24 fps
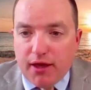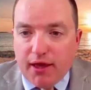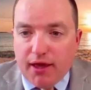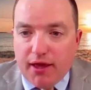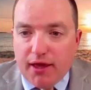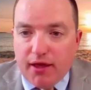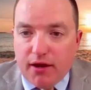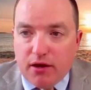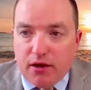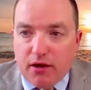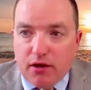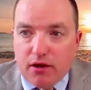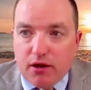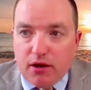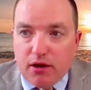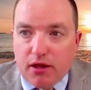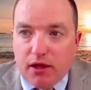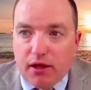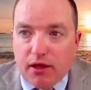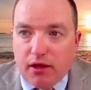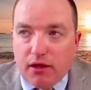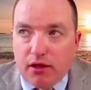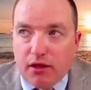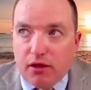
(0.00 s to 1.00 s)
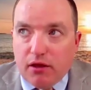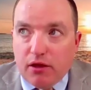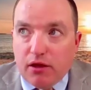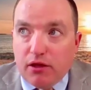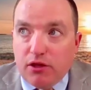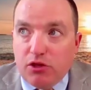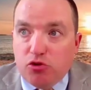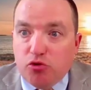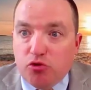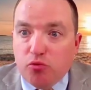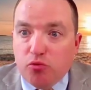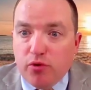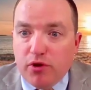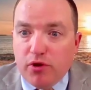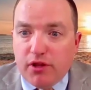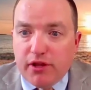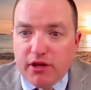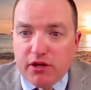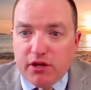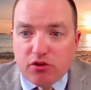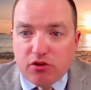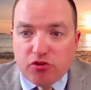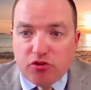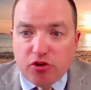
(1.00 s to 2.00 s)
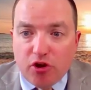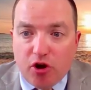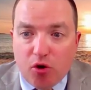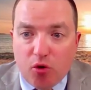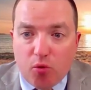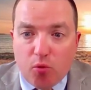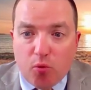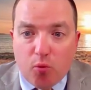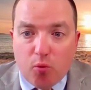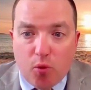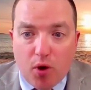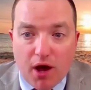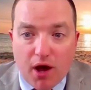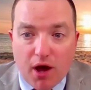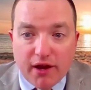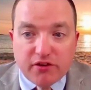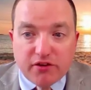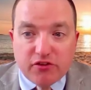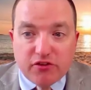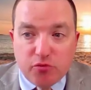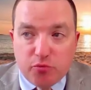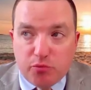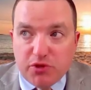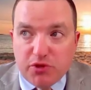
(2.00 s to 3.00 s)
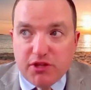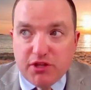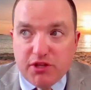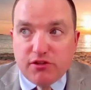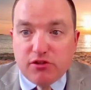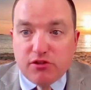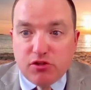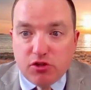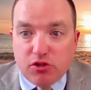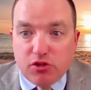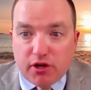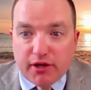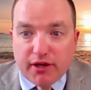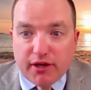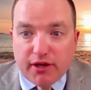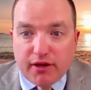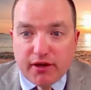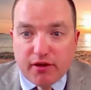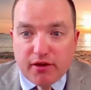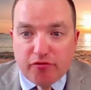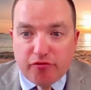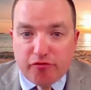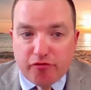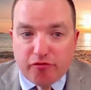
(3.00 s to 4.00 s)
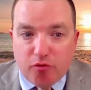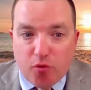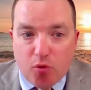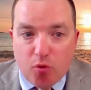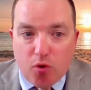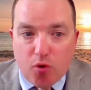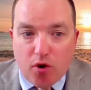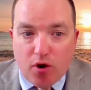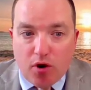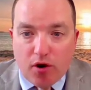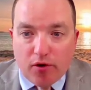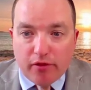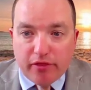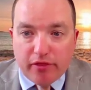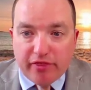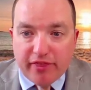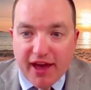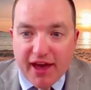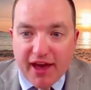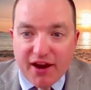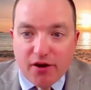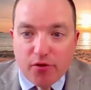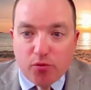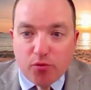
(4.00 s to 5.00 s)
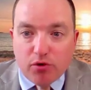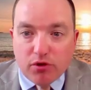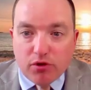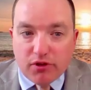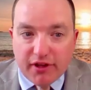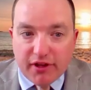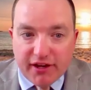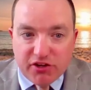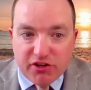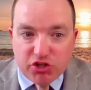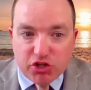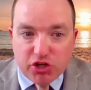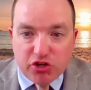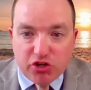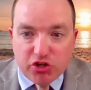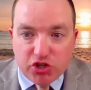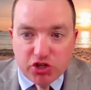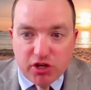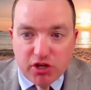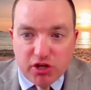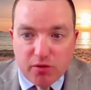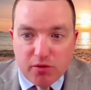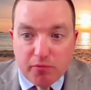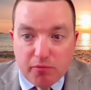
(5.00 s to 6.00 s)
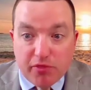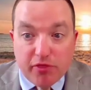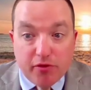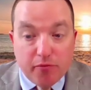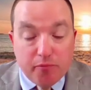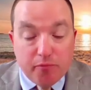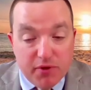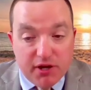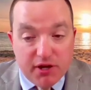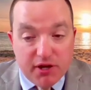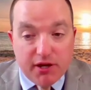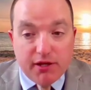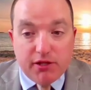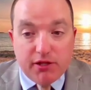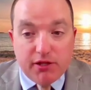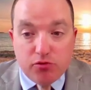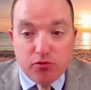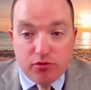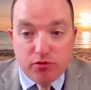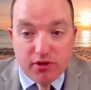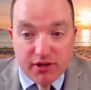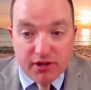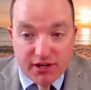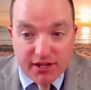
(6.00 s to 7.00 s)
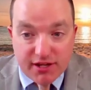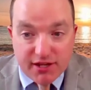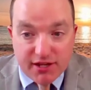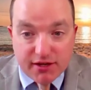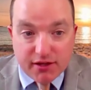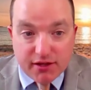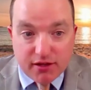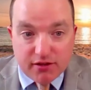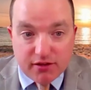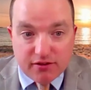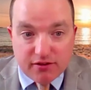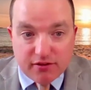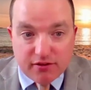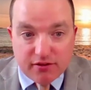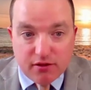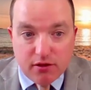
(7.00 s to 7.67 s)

And you really don't want to be looking for that relationship the minute you need it,